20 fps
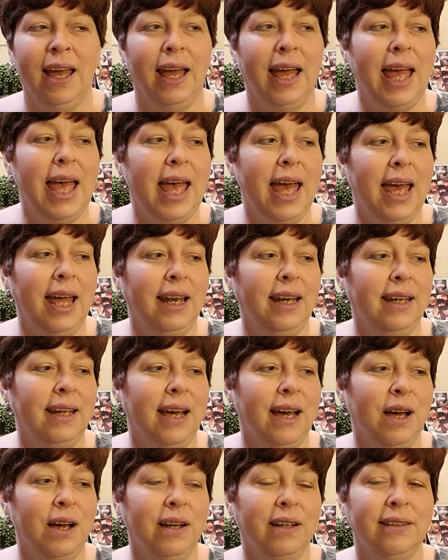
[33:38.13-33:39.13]
and
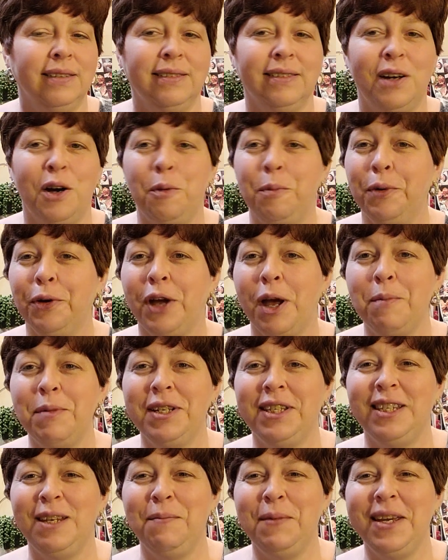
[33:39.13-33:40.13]
hope you'll come and
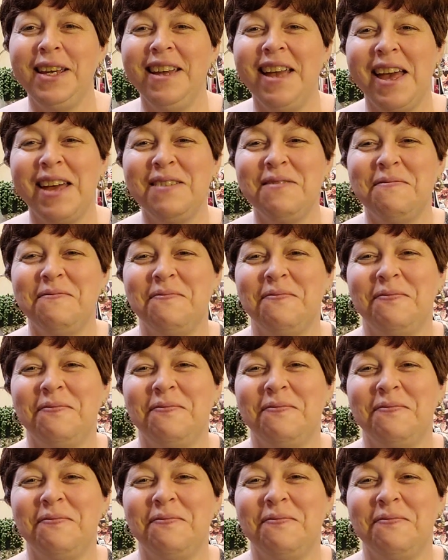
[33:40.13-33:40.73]
see me again.